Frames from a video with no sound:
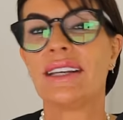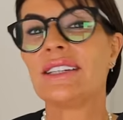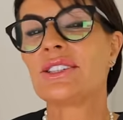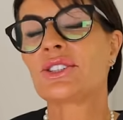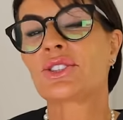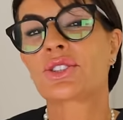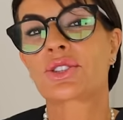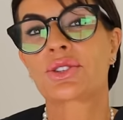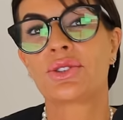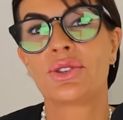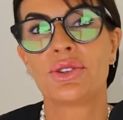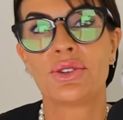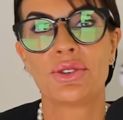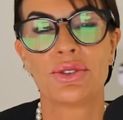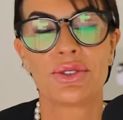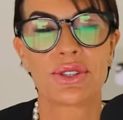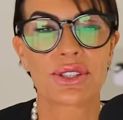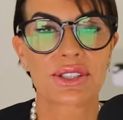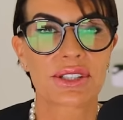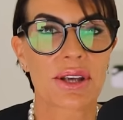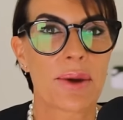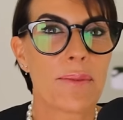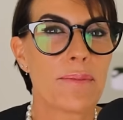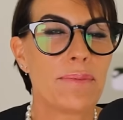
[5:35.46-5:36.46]
it's true,
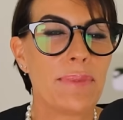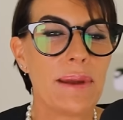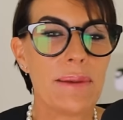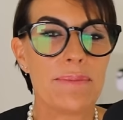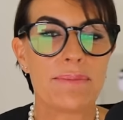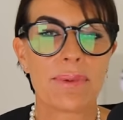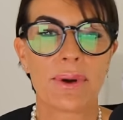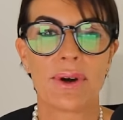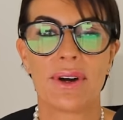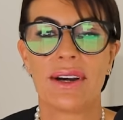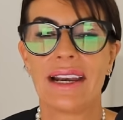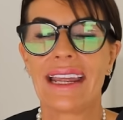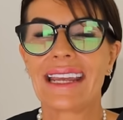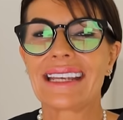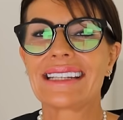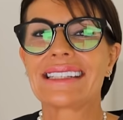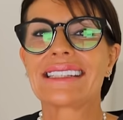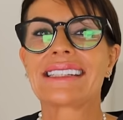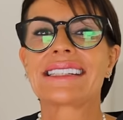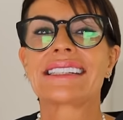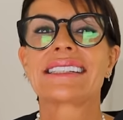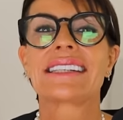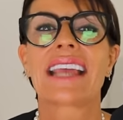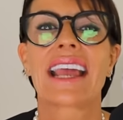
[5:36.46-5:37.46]
some people
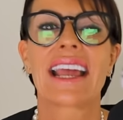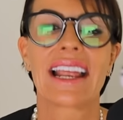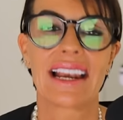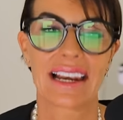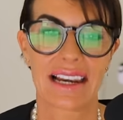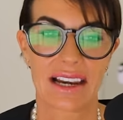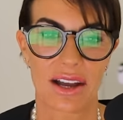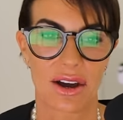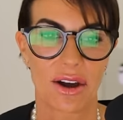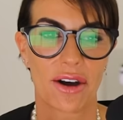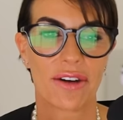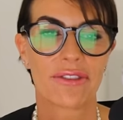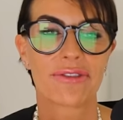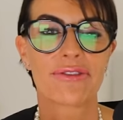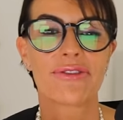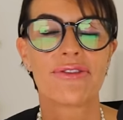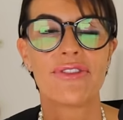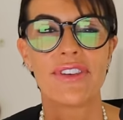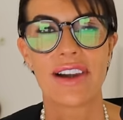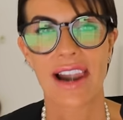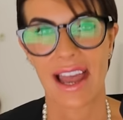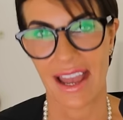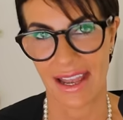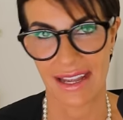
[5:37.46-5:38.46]
excel of
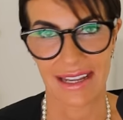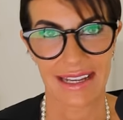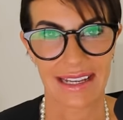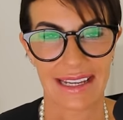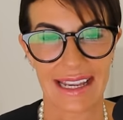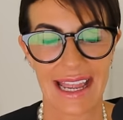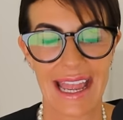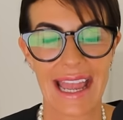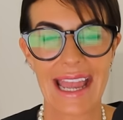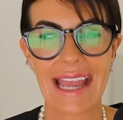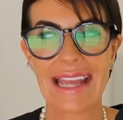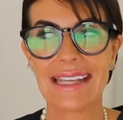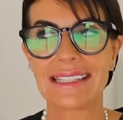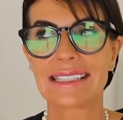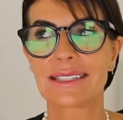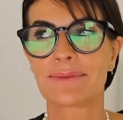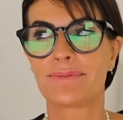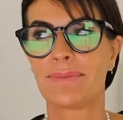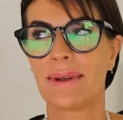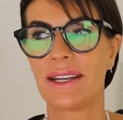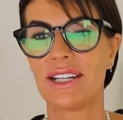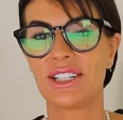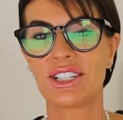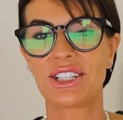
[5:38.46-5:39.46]
lying,
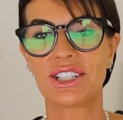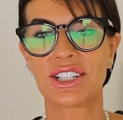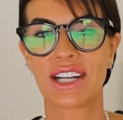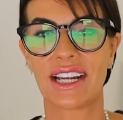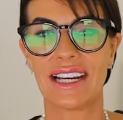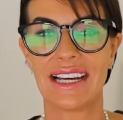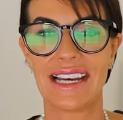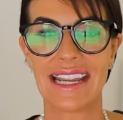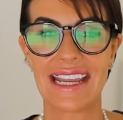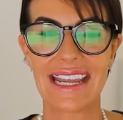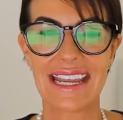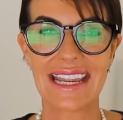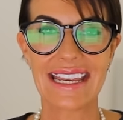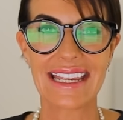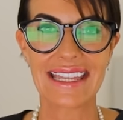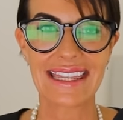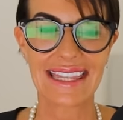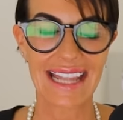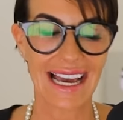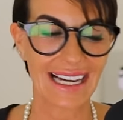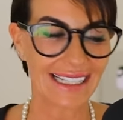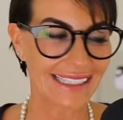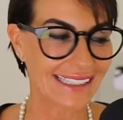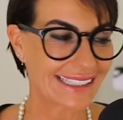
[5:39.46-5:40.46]
especially
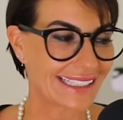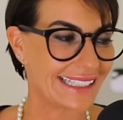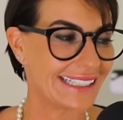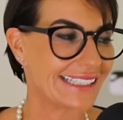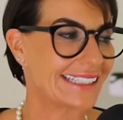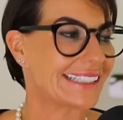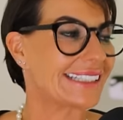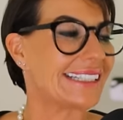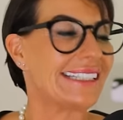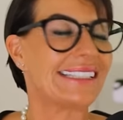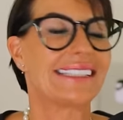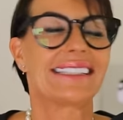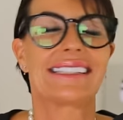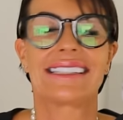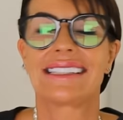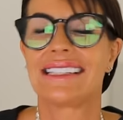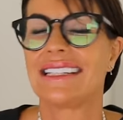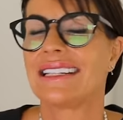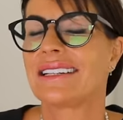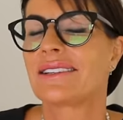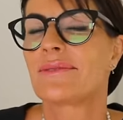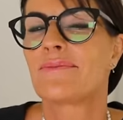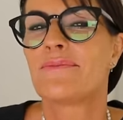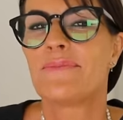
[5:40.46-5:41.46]
narcissistic